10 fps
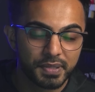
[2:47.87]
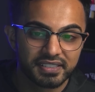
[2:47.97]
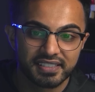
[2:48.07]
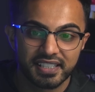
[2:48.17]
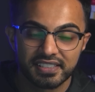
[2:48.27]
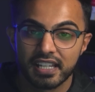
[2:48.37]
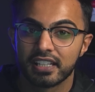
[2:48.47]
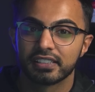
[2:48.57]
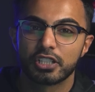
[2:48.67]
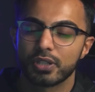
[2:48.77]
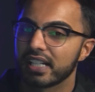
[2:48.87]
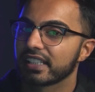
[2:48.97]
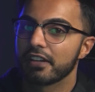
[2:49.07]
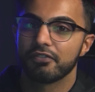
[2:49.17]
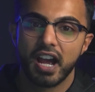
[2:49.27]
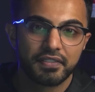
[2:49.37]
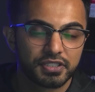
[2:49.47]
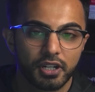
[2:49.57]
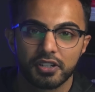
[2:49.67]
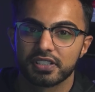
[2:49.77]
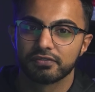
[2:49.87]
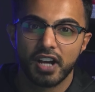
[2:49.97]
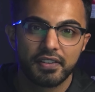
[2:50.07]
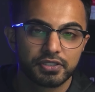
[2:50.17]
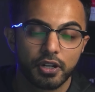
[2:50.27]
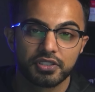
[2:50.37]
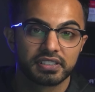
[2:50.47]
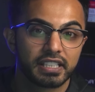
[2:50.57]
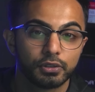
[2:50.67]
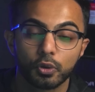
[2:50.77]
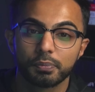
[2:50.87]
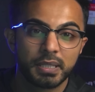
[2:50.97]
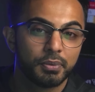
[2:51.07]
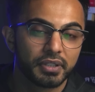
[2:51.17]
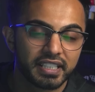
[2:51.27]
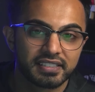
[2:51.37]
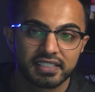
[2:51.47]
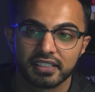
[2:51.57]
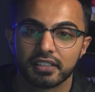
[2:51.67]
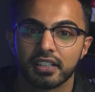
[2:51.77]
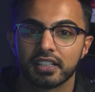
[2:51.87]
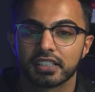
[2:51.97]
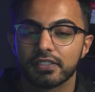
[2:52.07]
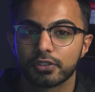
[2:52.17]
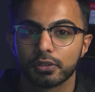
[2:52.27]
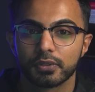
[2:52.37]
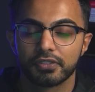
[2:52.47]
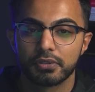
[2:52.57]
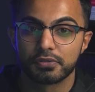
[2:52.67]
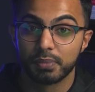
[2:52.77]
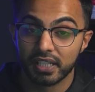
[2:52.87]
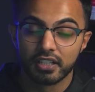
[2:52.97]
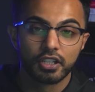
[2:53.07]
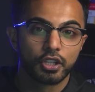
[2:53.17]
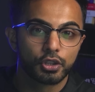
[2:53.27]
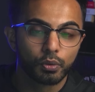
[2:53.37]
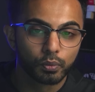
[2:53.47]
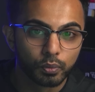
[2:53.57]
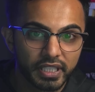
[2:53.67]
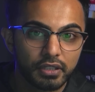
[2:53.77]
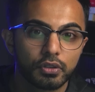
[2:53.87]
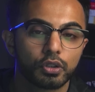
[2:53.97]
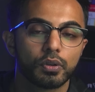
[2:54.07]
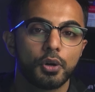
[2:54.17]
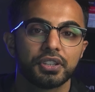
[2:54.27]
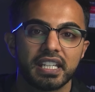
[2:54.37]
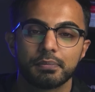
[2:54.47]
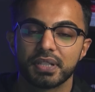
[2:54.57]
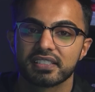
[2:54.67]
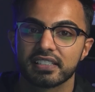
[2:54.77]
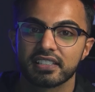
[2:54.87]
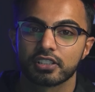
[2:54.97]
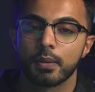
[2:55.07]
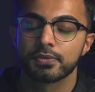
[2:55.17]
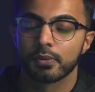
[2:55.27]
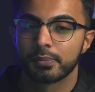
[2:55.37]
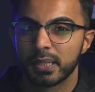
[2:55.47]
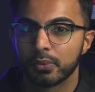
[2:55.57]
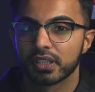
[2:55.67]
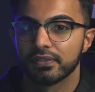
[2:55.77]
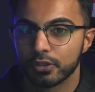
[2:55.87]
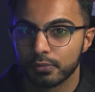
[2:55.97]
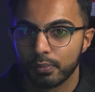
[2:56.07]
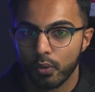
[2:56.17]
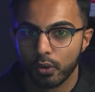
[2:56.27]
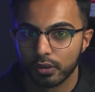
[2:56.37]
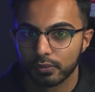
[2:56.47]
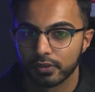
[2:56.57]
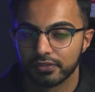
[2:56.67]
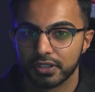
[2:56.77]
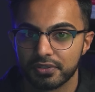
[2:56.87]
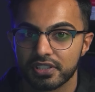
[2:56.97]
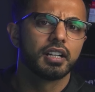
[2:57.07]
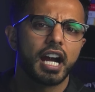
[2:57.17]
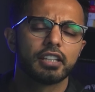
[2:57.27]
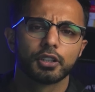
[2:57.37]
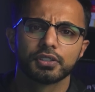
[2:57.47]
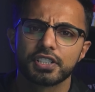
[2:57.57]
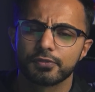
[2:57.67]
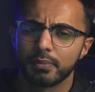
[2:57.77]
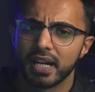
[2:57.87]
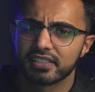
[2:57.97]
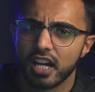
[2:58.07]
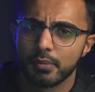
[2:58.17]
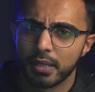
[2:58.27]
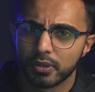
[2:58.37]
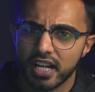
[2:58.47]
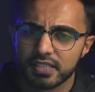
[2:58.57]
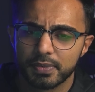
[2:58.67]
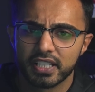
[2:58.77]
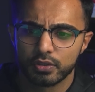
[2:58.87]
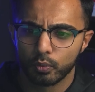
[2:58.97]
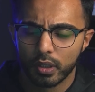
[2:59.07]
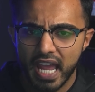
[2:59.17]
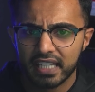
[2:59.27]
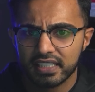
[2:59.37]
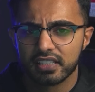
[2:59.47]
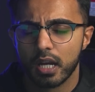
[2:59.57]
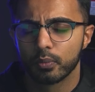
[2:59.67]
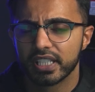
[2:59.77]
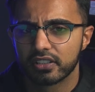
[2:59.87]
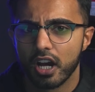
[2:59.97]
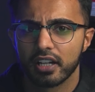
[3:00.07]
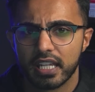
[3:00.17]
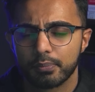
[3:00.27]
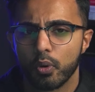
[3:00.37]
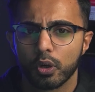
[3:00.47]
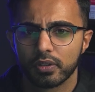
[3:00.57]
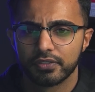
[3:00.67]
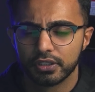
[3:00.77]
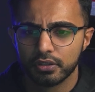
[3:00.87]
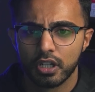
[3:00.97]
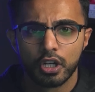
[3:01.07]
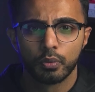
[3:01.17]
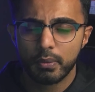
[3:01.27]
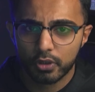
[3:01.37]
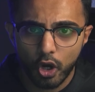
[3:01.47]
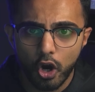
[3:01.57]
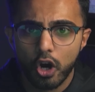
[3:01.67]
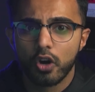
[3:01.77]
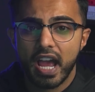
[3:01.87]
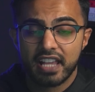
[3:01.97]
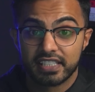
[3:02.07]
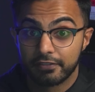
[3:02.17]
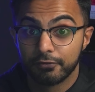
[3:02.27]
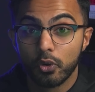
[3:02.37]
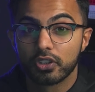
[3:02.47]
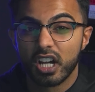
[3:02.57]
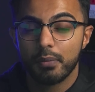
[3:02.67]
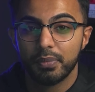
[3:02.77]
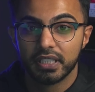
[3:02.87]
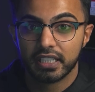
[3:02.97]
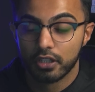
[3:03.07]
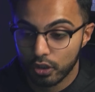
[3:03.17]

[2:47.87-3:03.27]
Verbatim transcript: businesses, they try to get five stars and five stars and they lure people in to give good reviews. But the real growth in business comes from when people give you poor reviews. I learned this from my time at PrizePicks, where anytime we got a poor review, we would all, as a full company,